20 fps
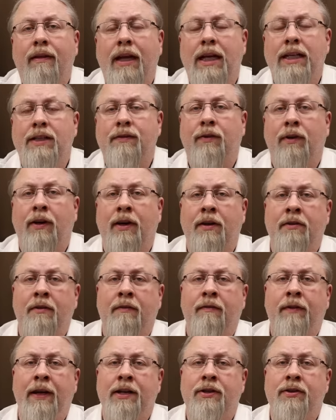As for other
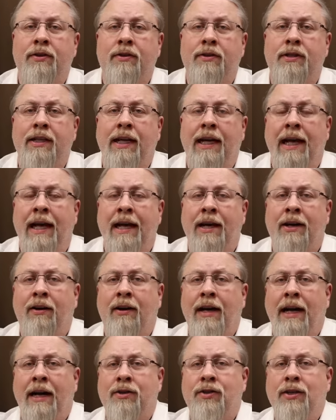features, the
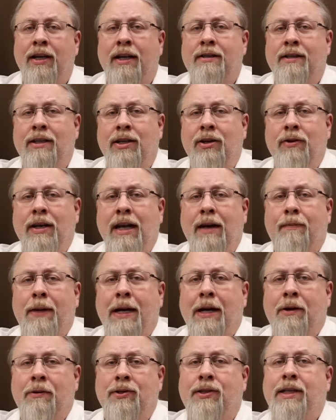Anker actually has a unique
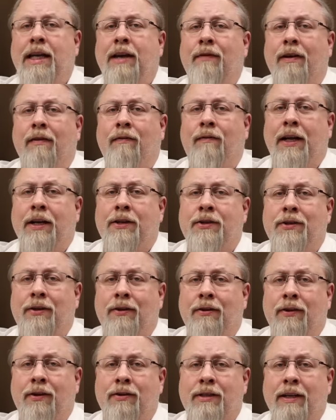power saving
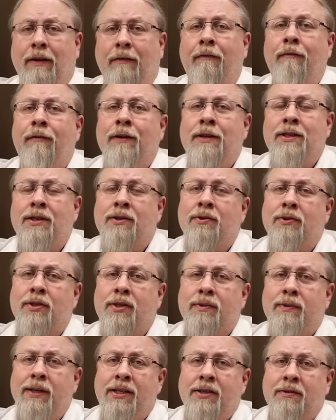feature. There's a physical
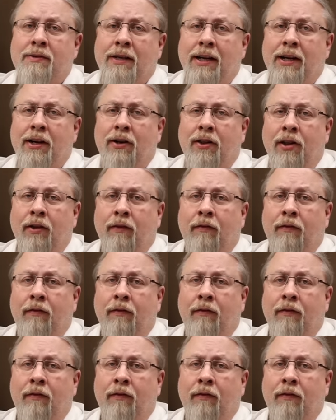switch right here that